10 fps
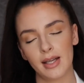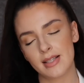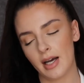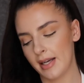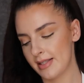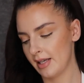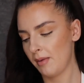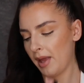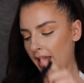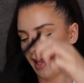Next
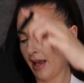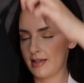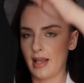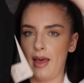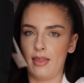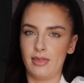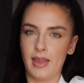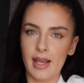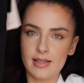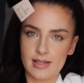item is
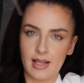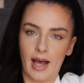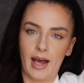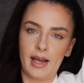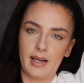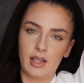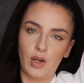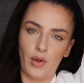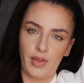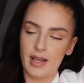this, and I
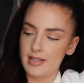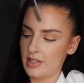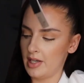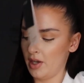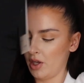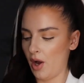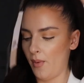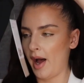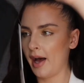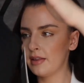got this to
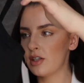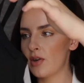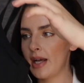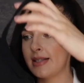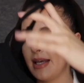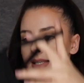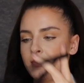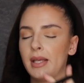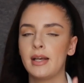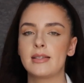go under dresses
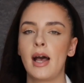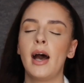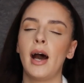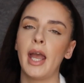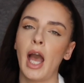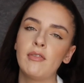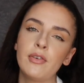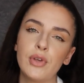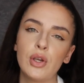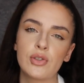because I have a
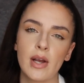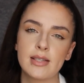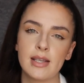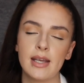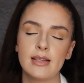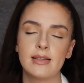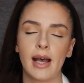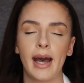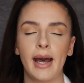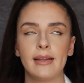few dresses
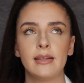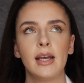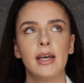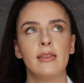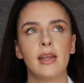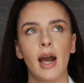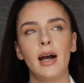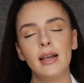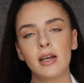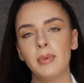and they
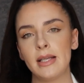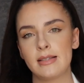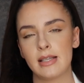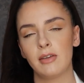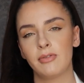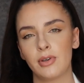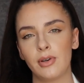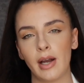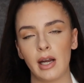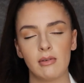are a little bit
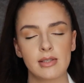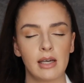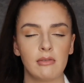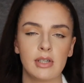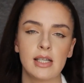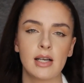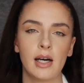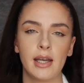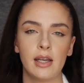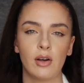see-through, and I was getting really
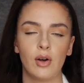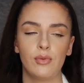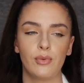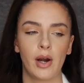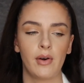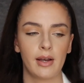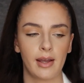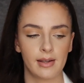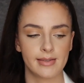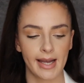tired of wearing
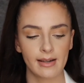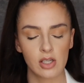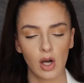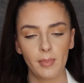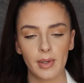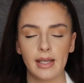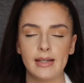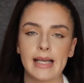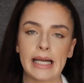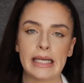like a tank top and
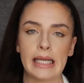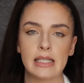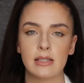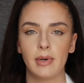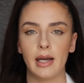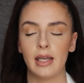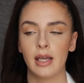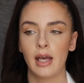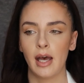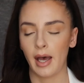then tucking it into my
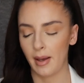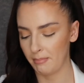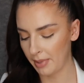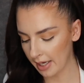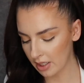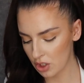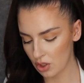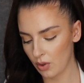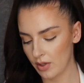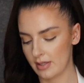biker
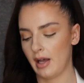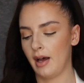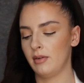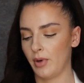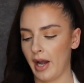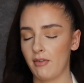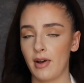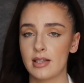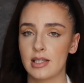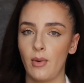shorts and
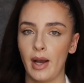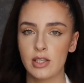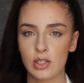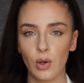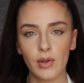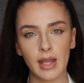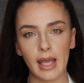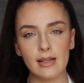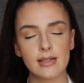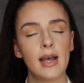whatever. So I saw
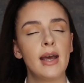these.